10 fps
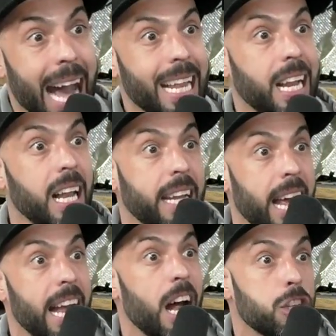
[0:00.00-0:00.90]
I didn't click
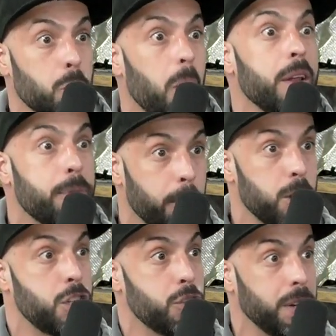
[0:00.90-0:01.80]
it. And on
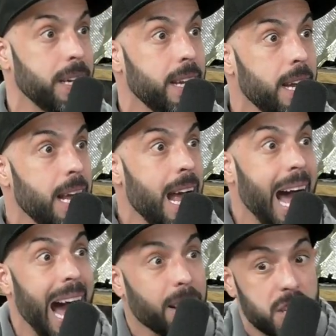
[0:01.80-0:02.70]
21st Street,
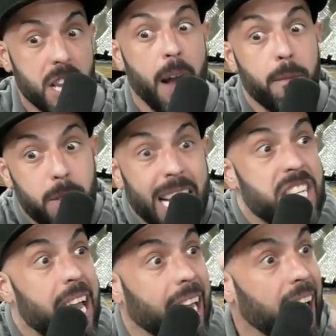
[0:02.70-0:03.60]
it
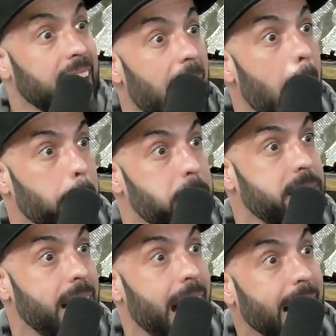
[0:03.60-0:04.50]
collapsed. And